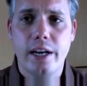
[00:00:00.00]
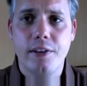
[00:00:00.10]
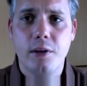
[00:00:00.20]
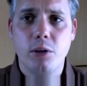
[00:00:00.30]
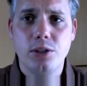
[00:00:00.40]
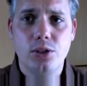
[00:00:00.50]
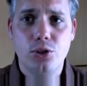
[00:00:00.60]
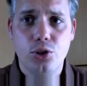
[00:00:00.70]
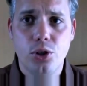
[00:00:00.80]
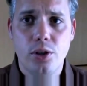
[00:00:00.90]
And then once you're
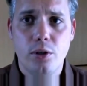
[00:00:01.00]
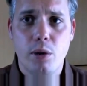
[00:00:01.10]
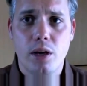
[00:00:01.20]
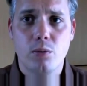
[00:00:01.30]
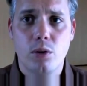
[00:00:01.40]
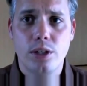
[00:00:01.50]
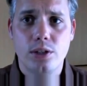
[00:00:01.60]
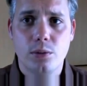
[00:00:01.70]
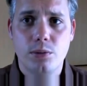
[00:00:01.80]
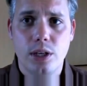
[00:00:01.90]
sure about what
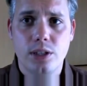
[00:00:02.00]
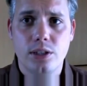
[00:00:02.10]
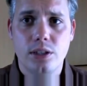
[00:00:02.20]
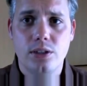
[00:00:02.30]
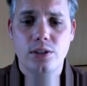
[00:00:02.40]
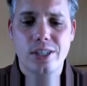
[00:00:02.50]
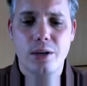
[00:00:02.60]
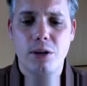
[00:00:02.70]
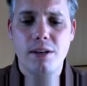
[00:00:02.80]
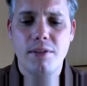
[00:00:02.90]
his objection is, you say,
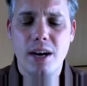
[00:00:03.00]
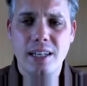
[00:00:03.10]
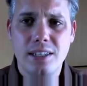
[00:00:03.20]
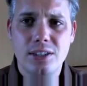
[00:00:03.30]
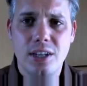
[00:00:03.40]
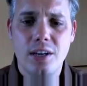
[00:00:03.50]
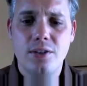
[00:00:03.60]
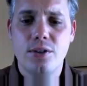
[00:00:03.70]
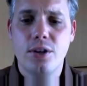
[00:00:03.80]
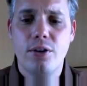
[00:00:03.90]
well, if I understand
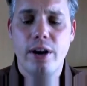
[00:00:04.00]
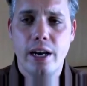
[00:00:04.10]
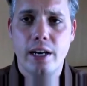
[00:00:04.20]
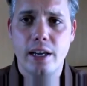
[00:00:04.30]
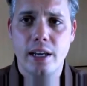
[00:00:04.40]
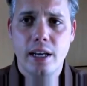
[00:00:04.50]
you correctly,